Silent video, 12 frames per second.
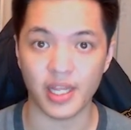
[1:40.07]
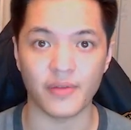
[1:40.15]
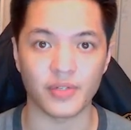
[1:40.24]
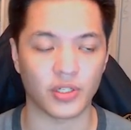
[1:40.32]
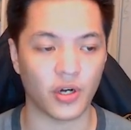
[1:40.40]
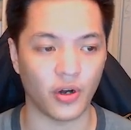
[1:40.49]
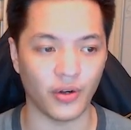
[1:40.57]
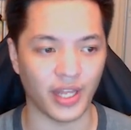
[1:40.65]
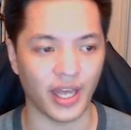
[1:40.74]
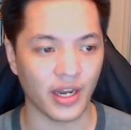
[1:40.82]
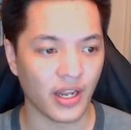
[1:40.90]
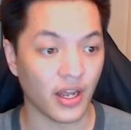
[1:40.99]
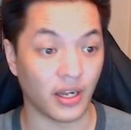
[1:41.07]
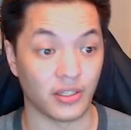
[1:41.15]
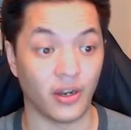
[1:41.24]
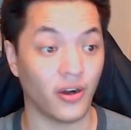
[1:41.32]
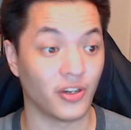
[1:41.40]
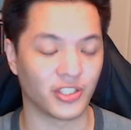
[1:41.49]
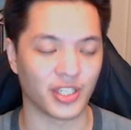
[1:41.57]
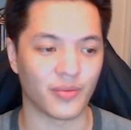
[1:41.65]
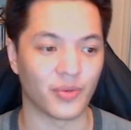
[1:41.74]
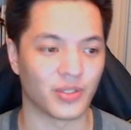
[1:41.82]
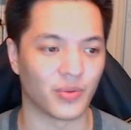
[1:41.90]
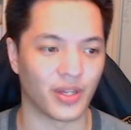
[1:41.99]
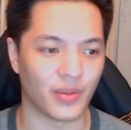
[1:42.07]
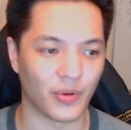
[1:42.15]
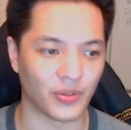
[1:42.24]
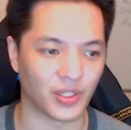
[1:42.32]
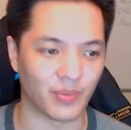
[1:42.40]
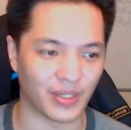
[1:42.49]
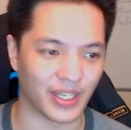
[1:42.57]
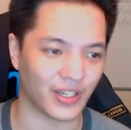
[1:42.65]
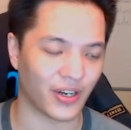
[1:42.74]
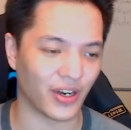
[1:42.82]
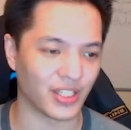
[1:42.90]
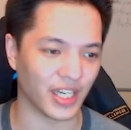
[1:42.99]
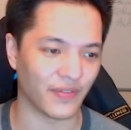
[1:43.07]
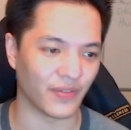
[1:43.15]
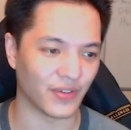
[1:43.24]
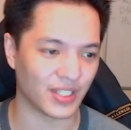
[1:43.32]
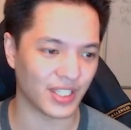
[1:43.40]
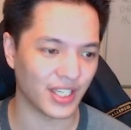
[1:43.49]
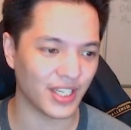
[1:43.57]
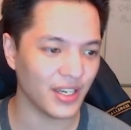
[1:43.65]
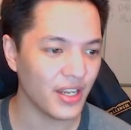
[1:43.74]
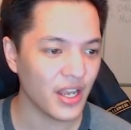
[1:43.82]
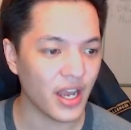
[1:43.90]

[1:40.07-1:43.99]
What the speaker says: That was a card that largely was one of the most complained cards I've ever seen,